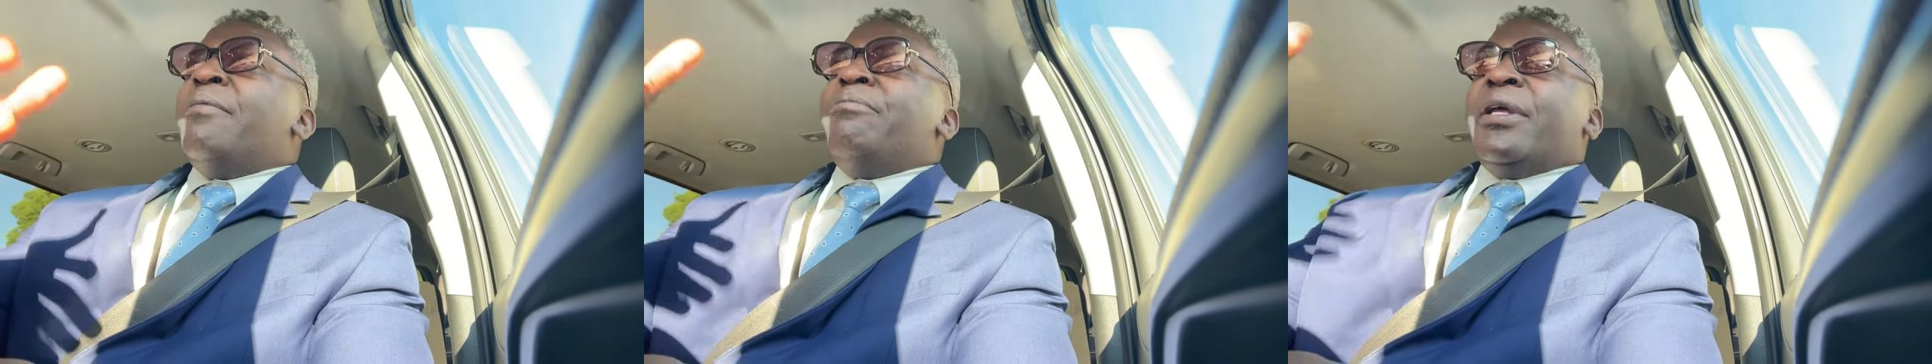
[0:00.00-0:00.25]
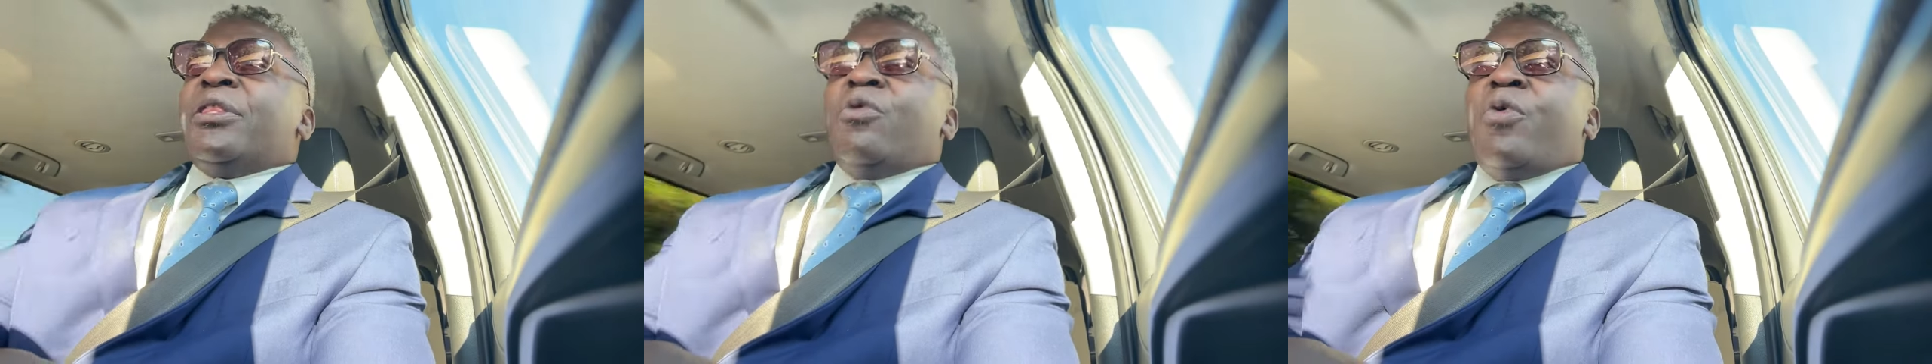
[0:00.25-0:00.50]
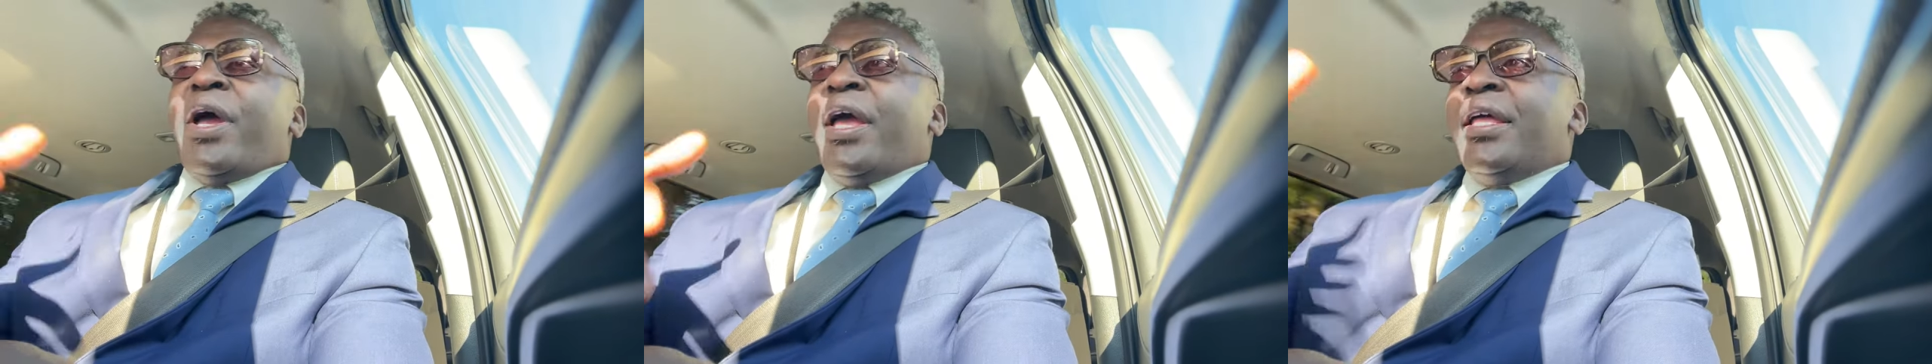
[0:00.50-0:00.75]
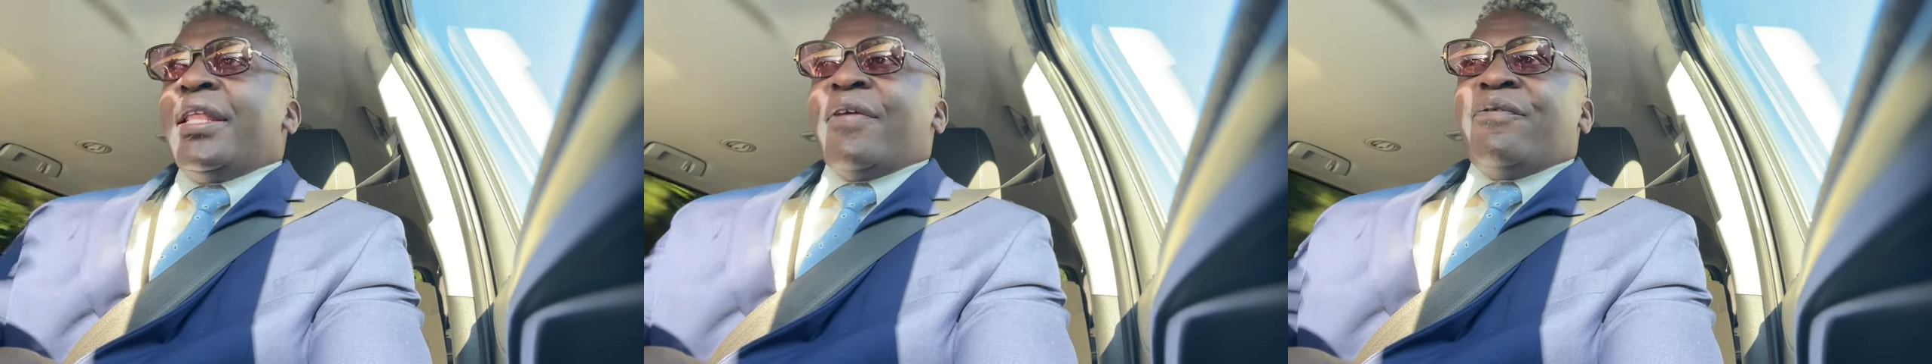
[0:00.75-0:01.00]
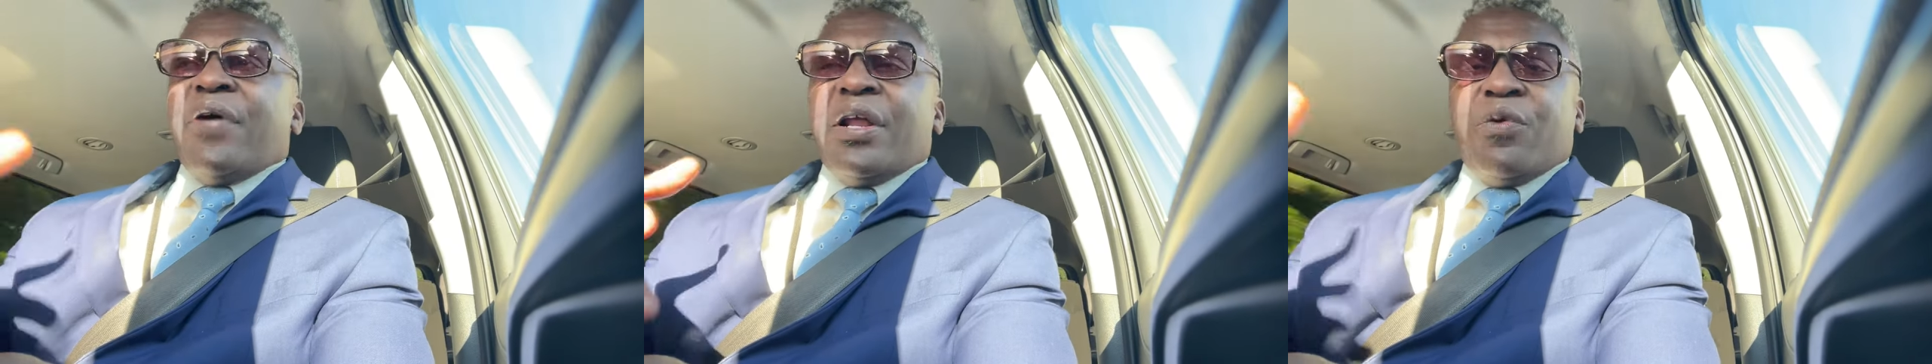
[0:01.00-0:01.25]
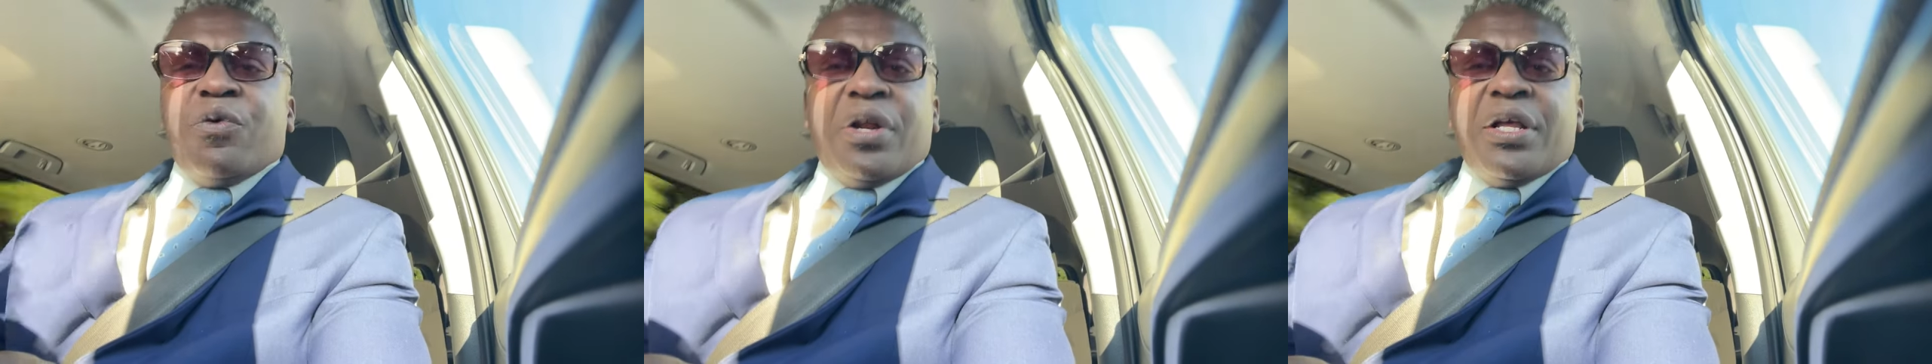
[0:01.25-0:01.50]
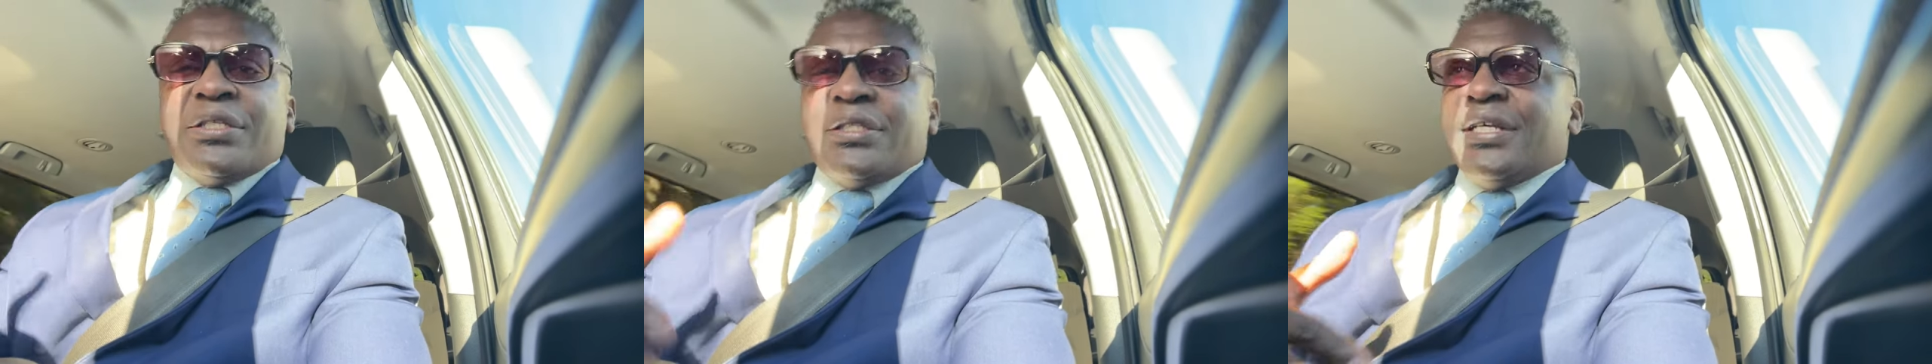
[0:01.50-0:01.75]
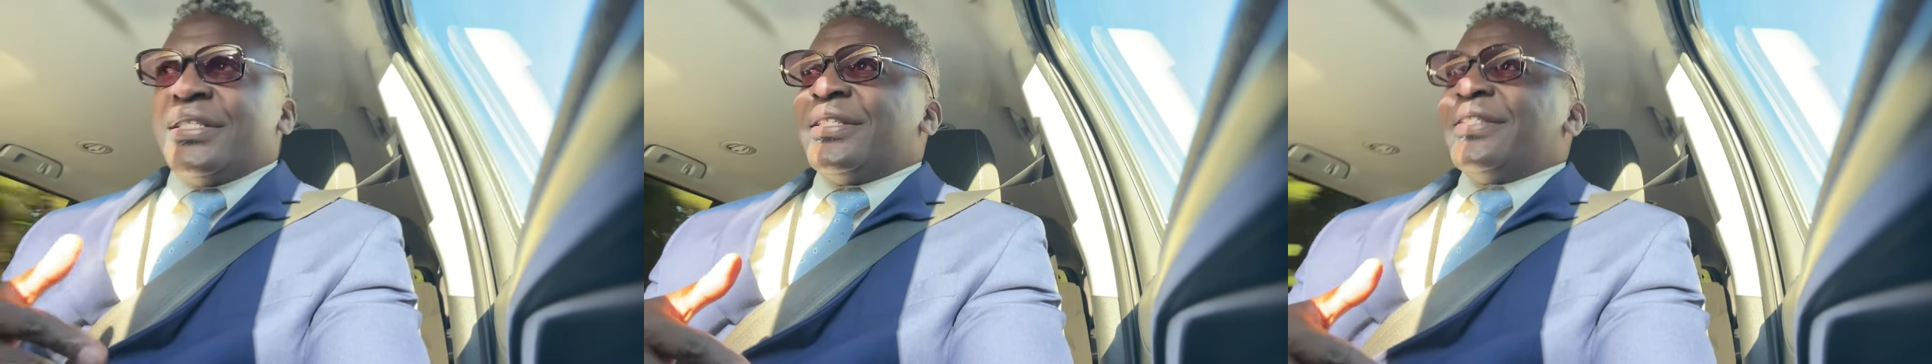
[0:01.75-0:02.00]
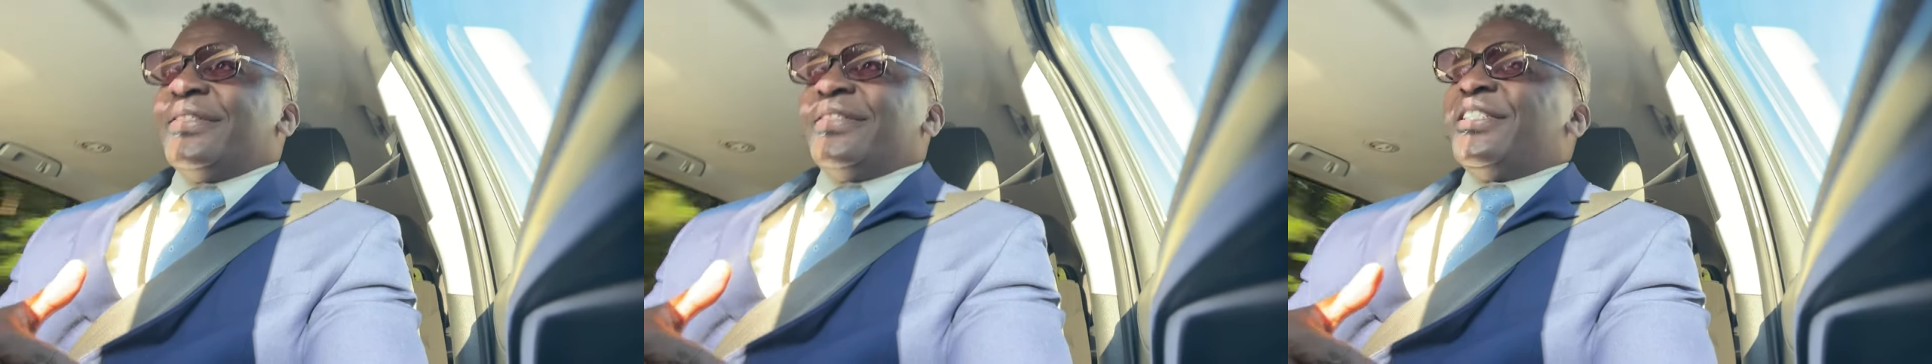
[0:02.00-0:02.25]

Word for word: but the way that Fani Willis is,